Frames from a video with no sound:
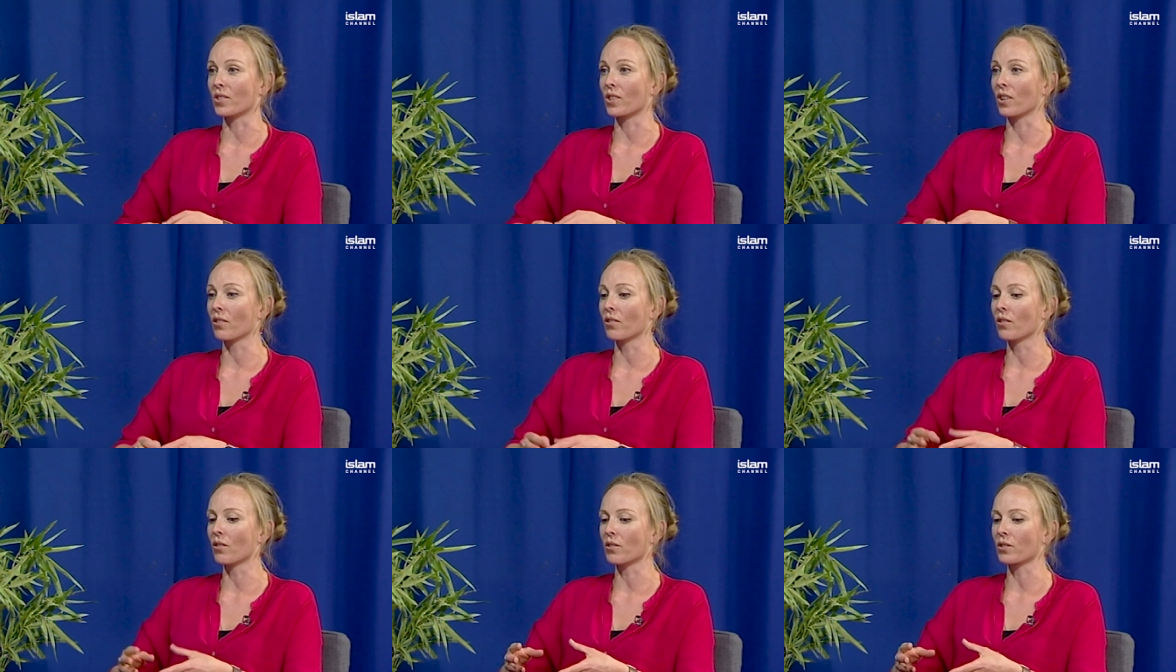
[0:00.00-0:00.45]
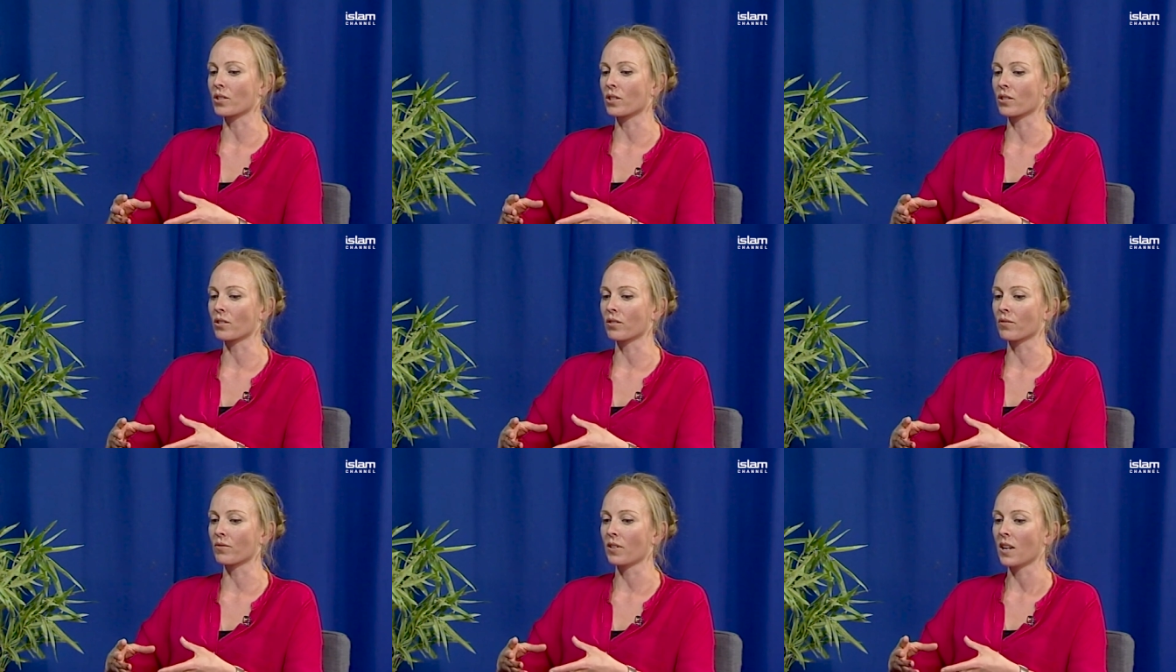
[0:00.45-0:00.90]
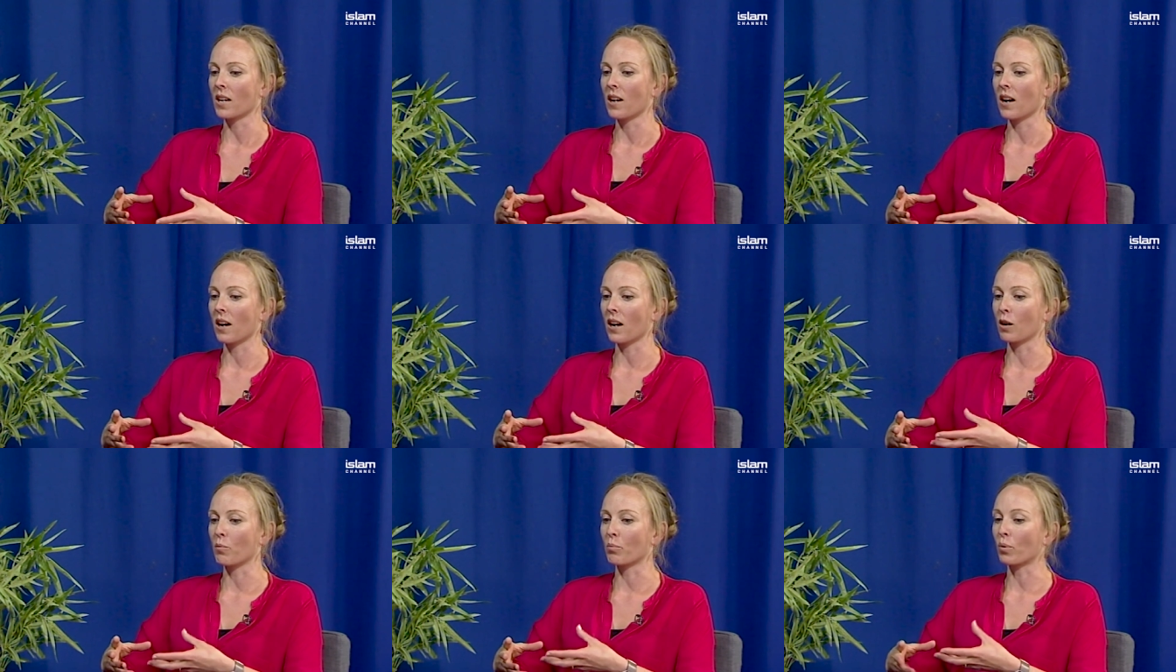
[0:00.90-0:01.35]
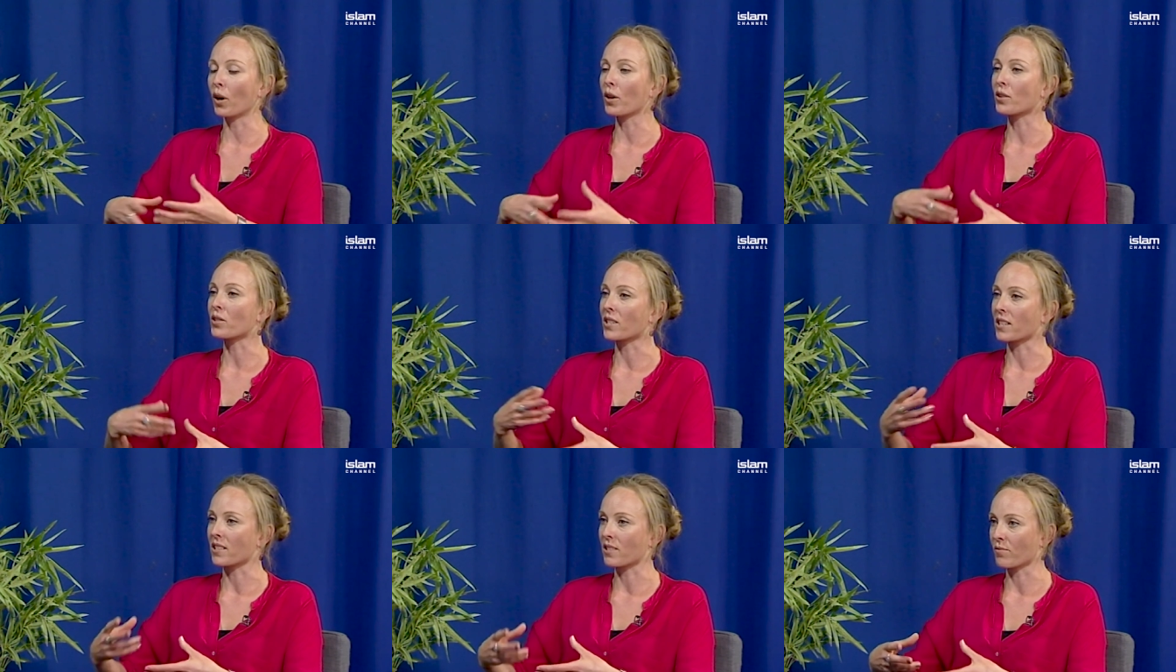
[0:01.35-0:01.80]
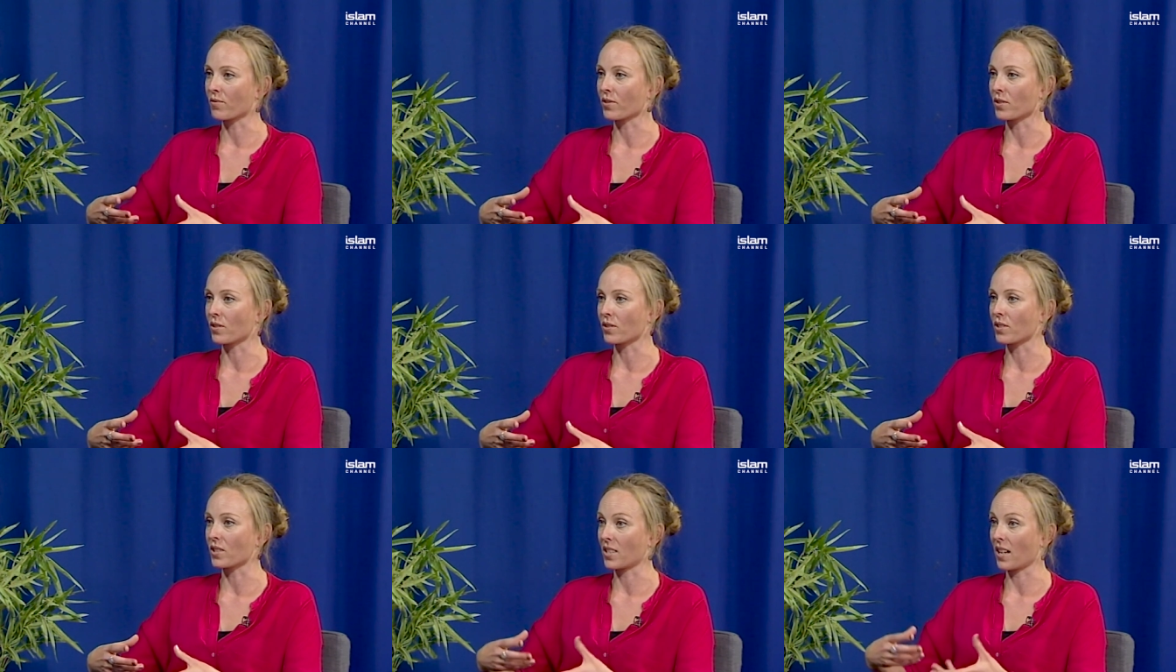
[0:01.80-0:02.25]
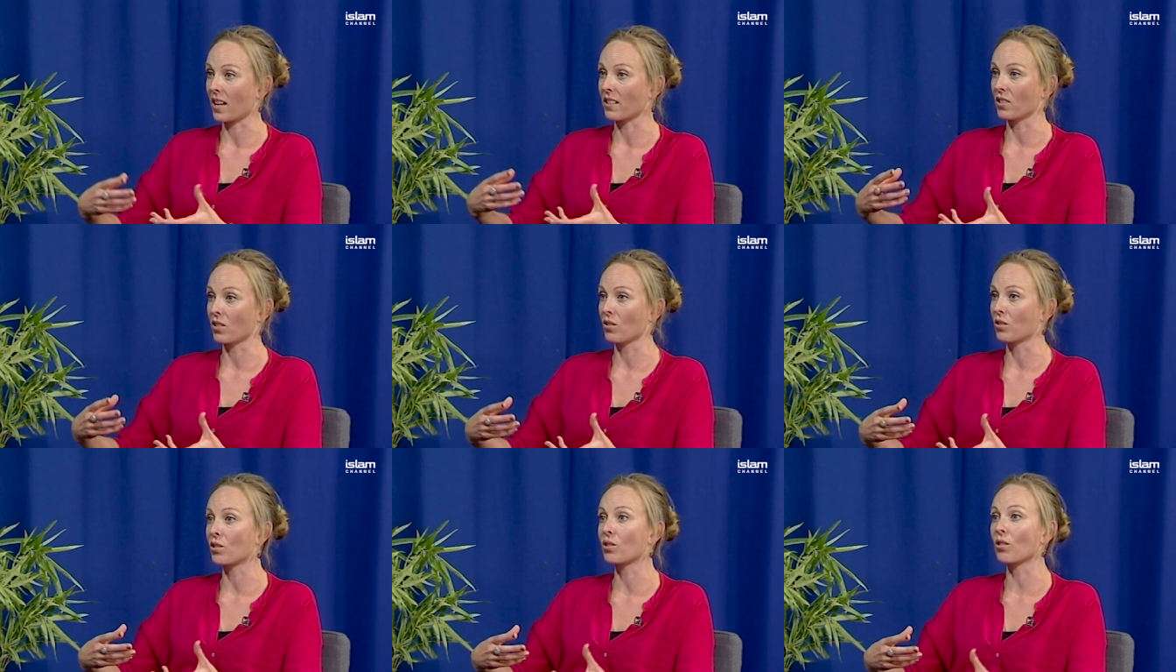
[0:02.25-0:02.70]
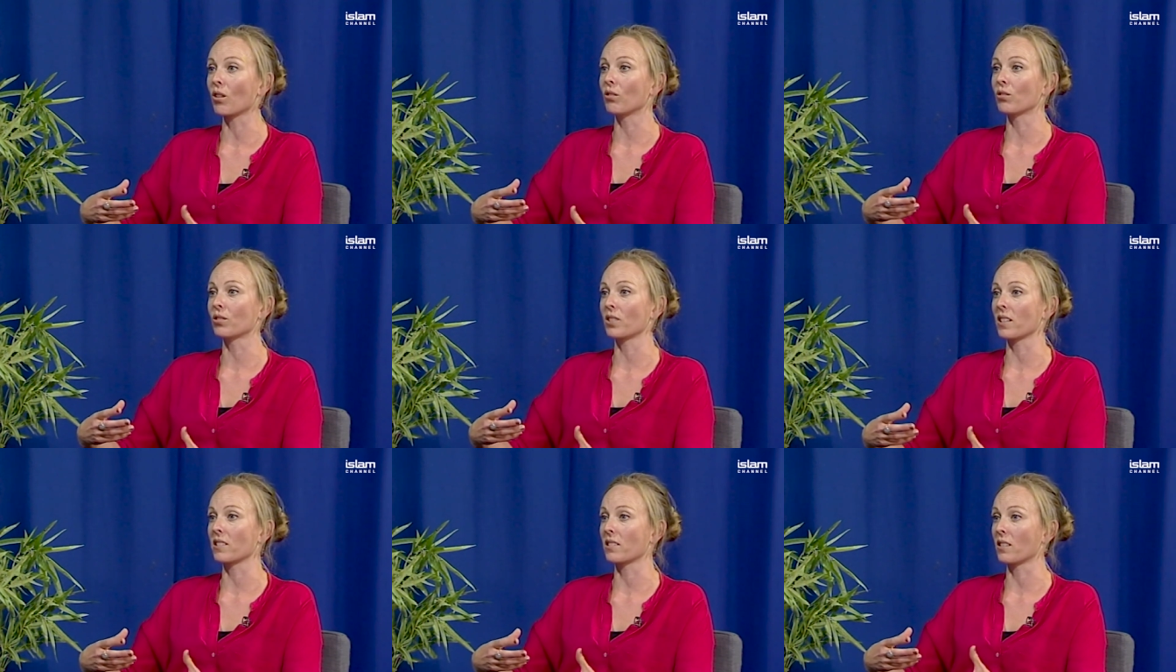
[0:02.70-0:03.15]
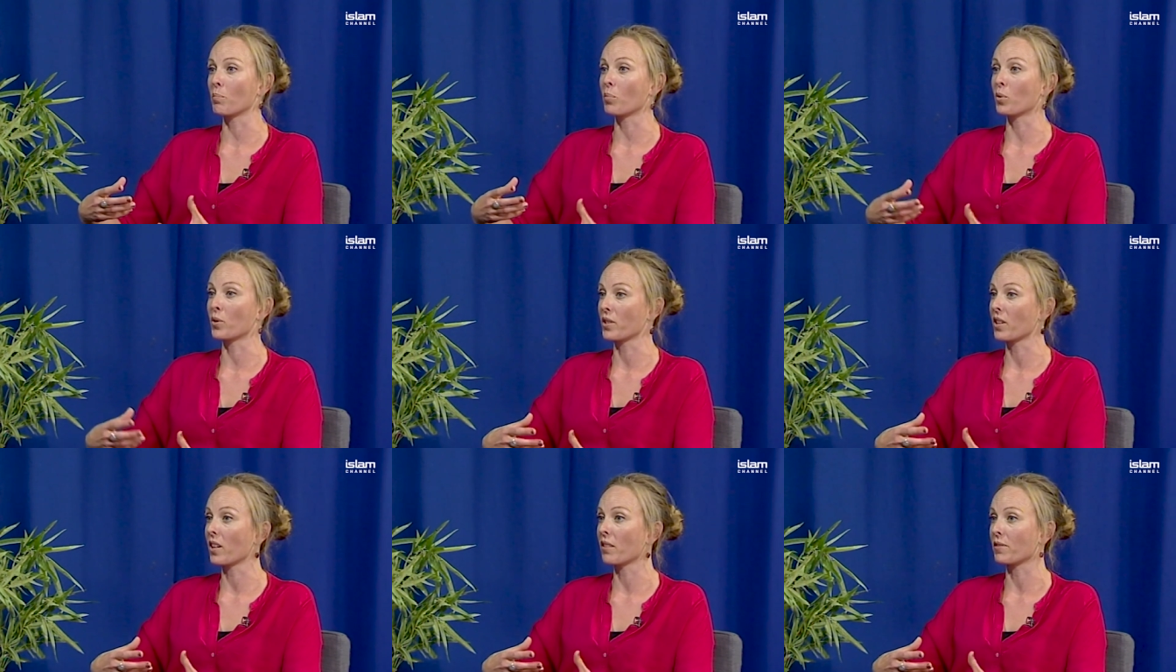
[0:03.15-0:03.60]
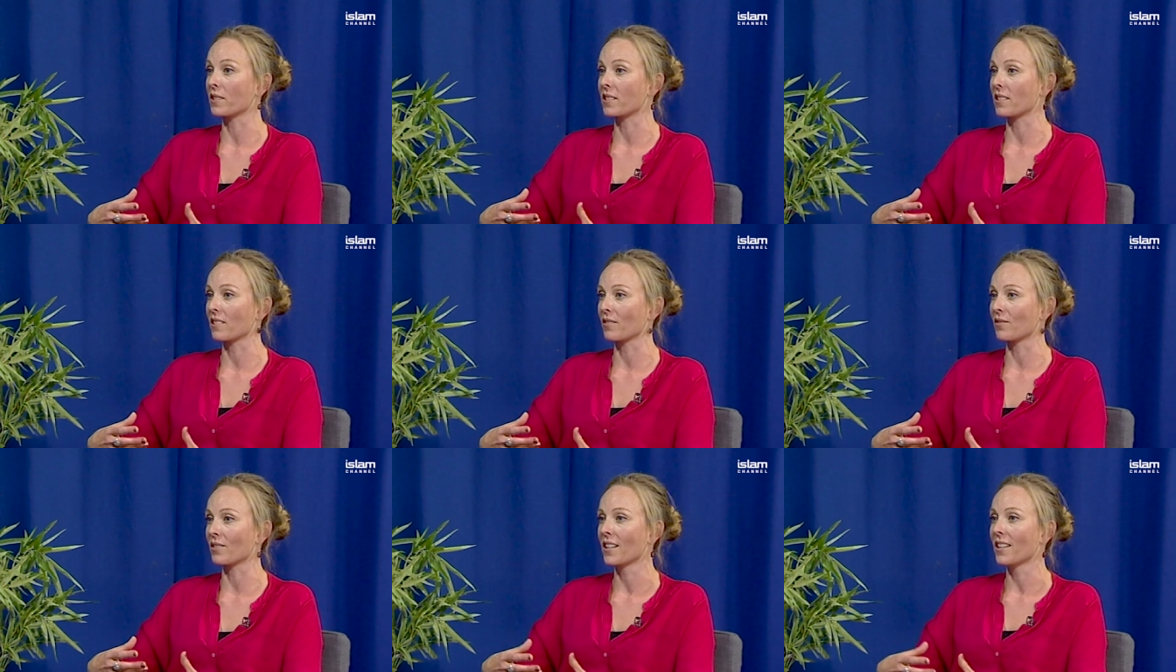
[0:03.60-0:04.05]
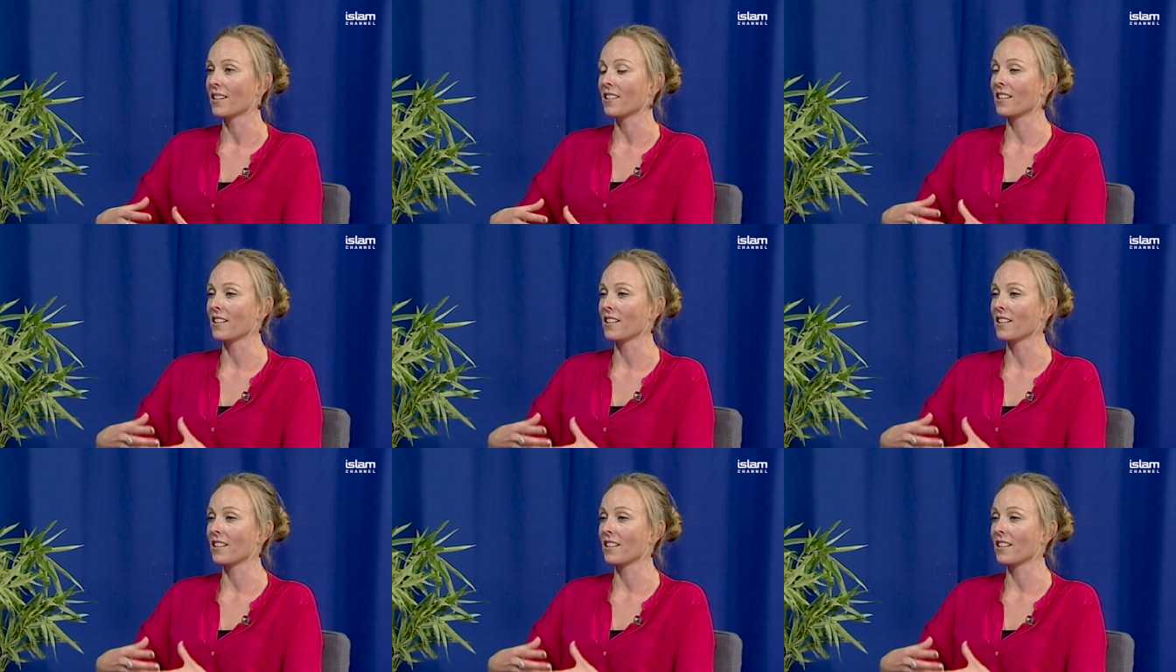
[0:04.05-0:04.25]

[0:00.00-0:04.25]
So lots of um, processed foods use salt as a preservative